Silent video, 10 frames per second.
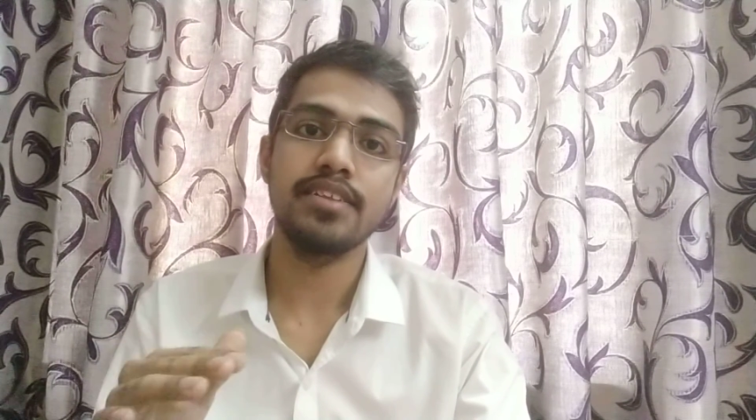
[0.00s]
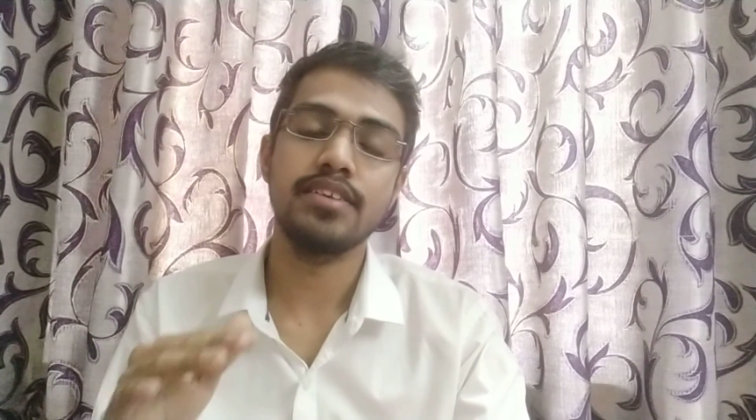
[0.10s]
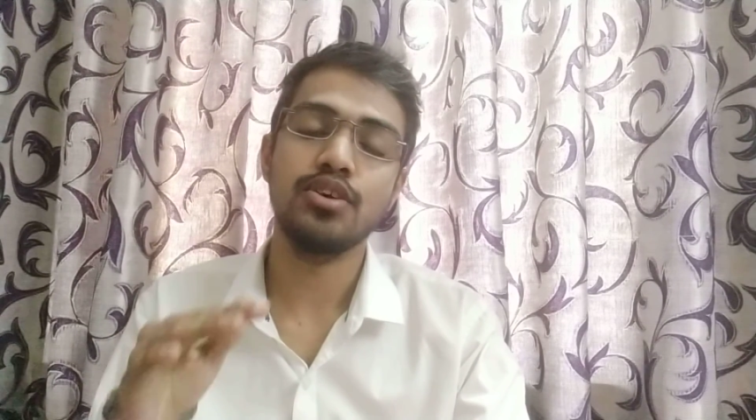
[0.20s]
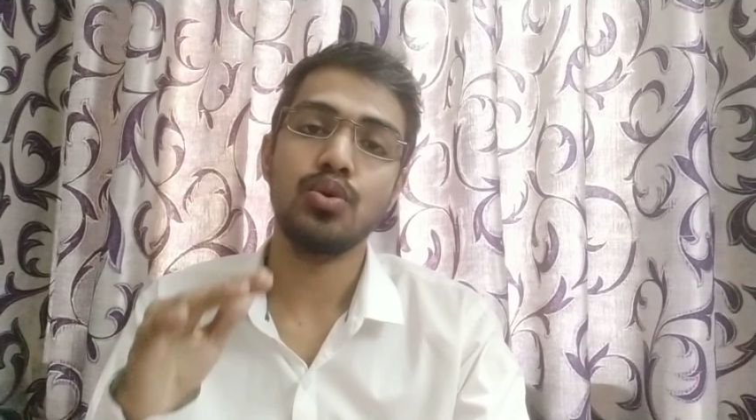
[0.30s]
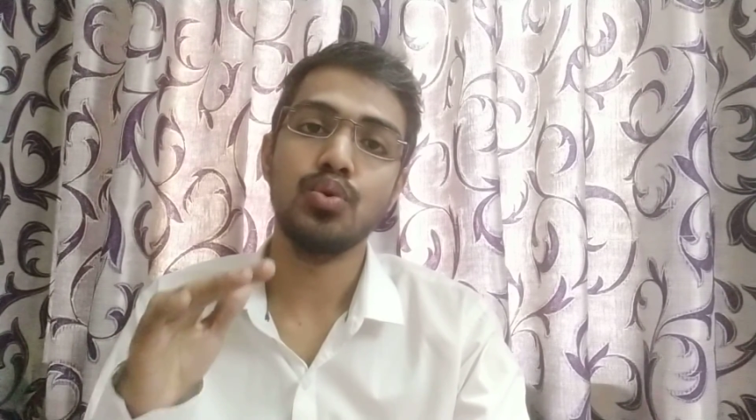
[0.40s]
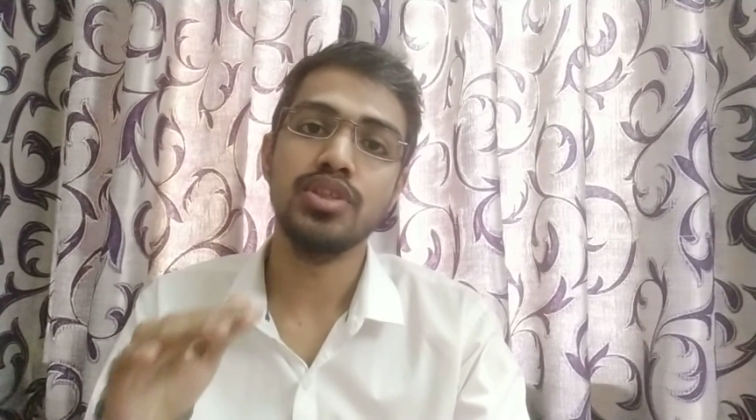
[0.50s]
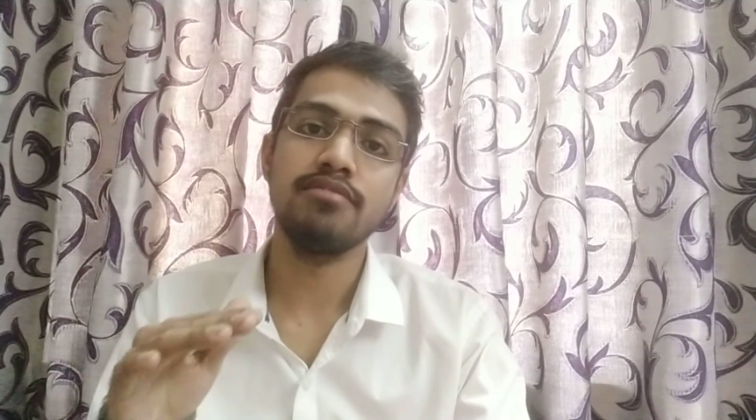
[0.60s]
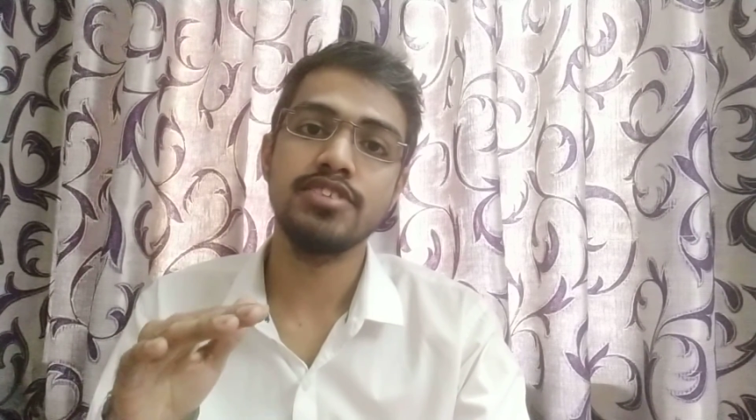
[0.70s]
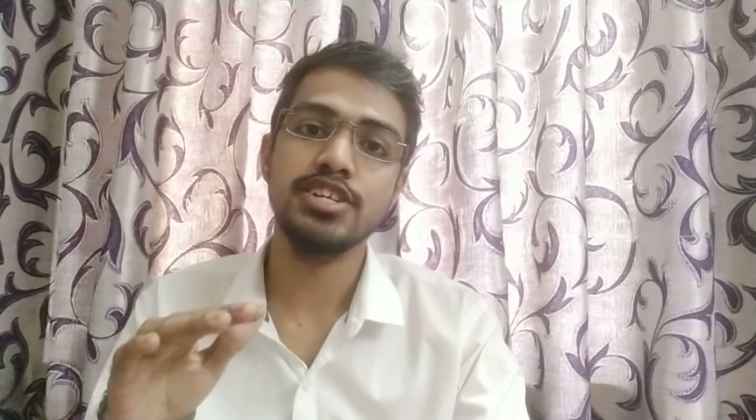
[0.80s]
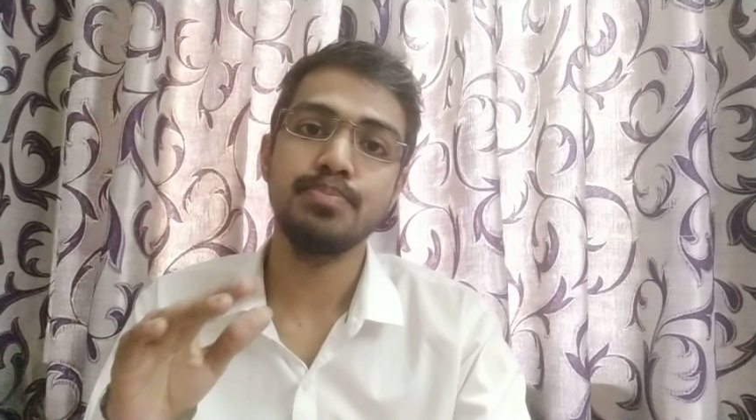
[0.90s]
the
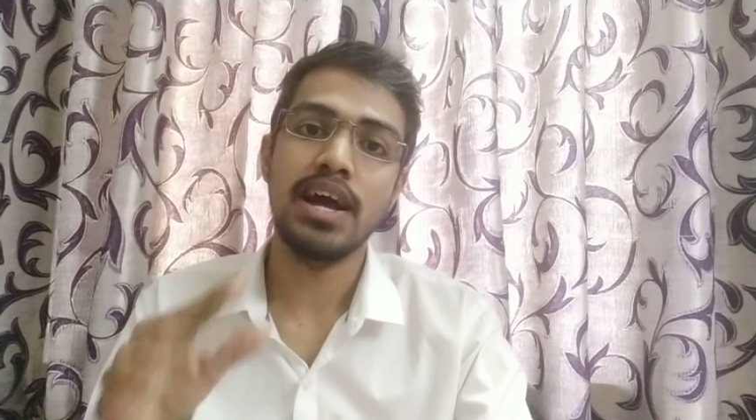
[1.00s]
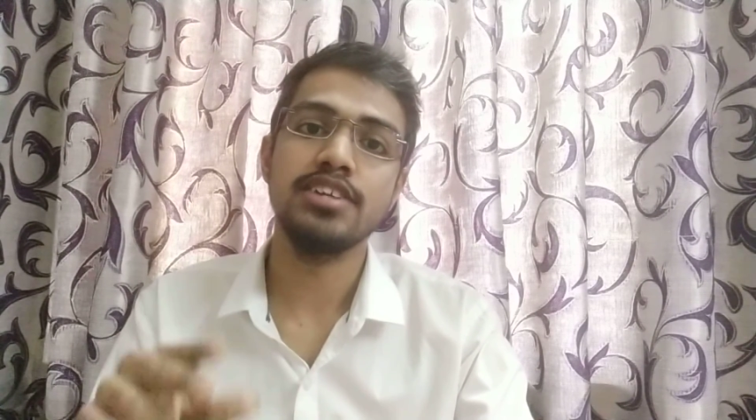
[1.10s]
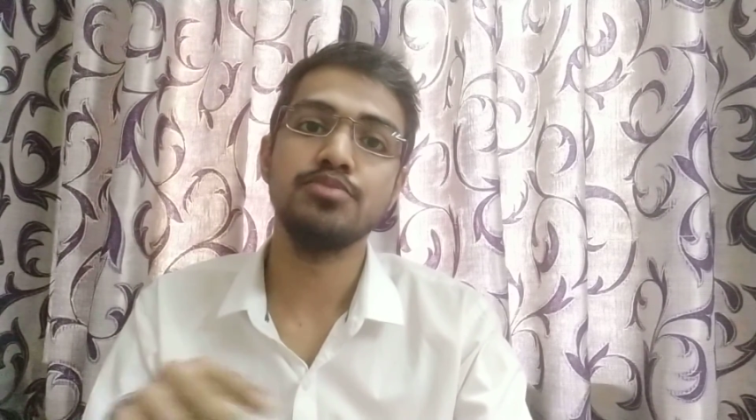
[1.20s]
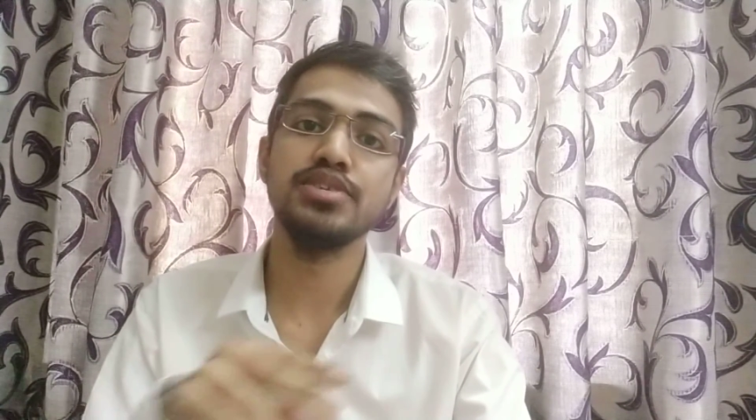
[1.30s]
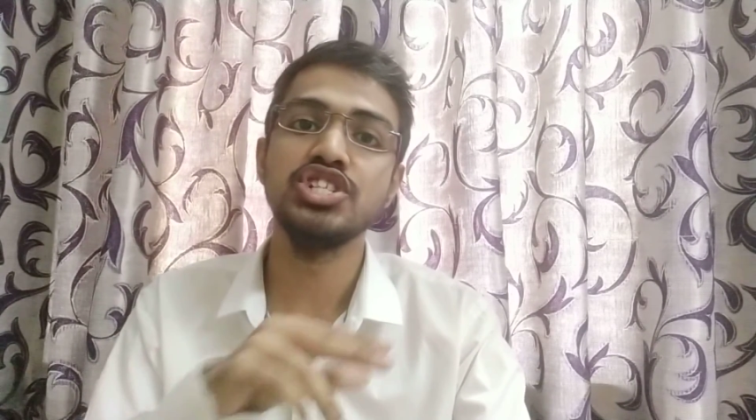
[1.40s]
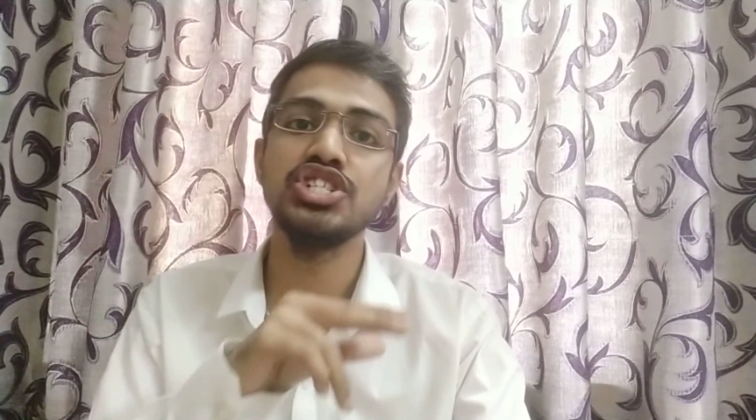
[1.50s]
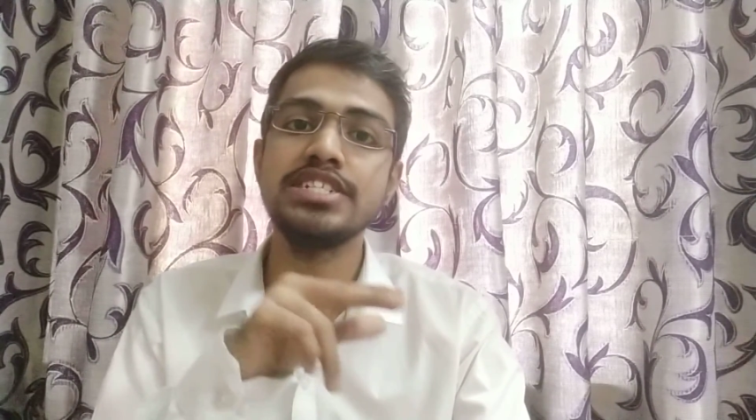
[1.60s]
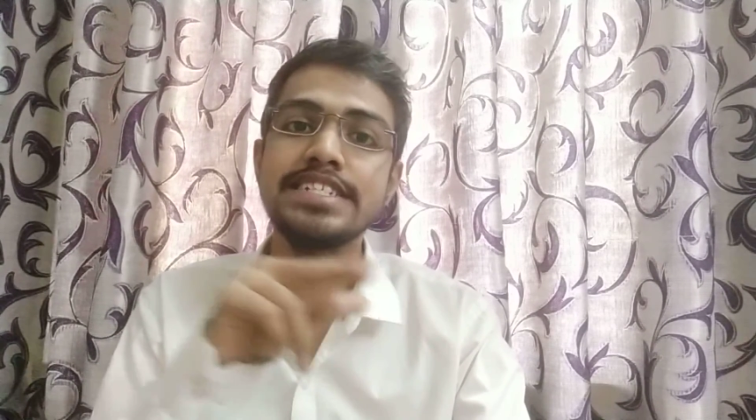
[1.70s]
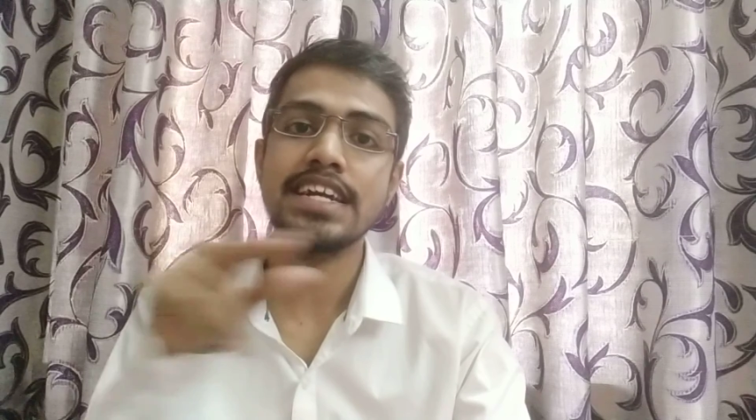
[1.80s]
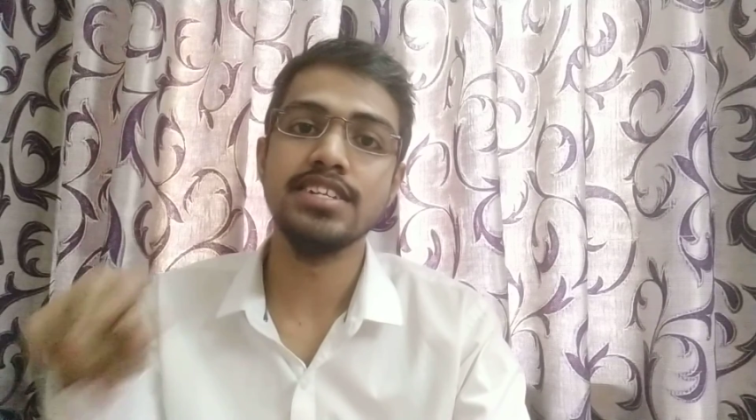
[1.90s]
ownership has been
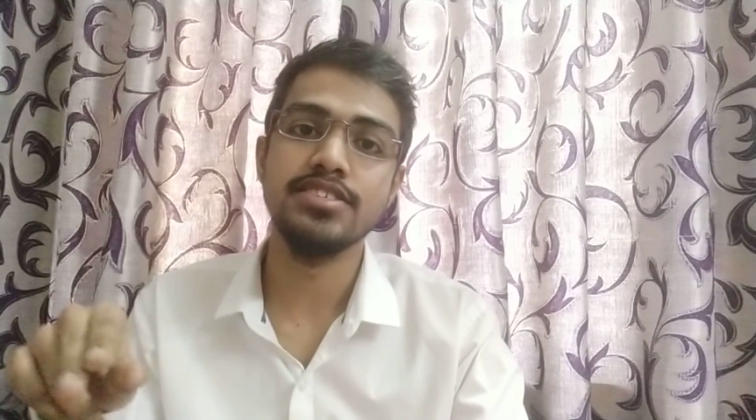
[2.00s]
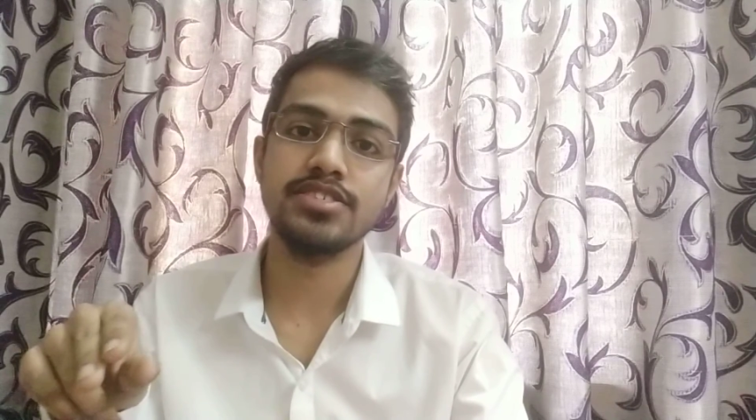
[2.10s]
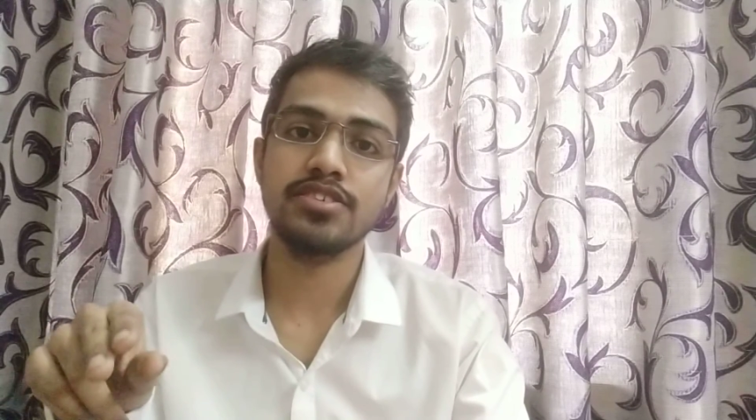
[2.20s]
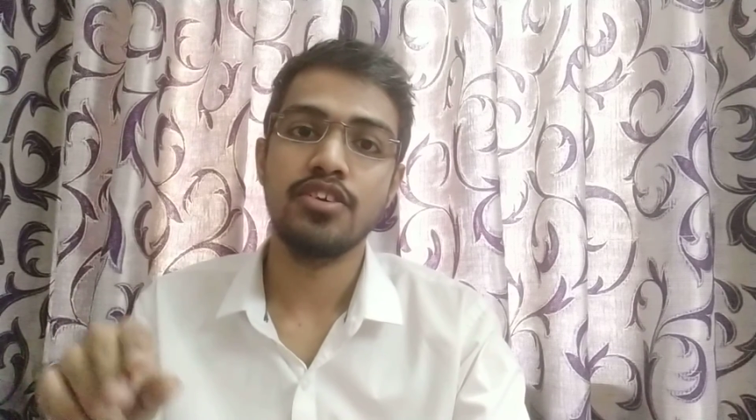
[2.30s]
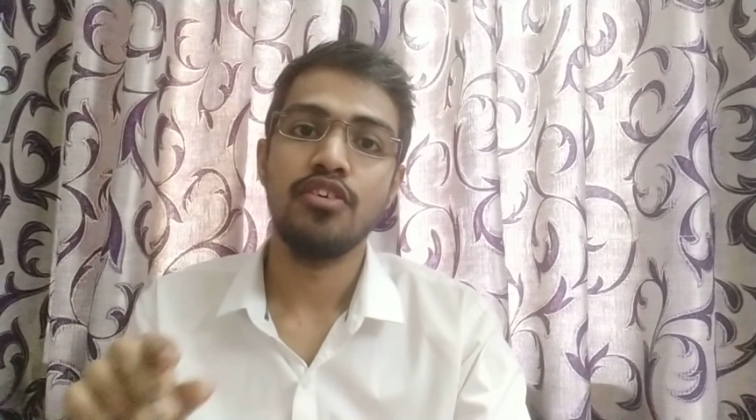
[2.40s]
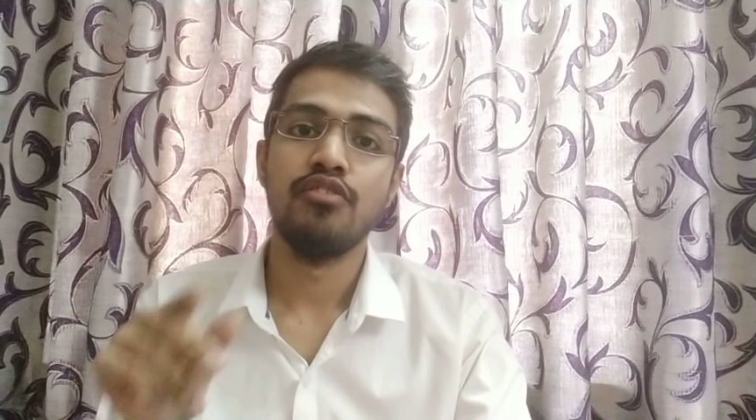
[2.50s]
changed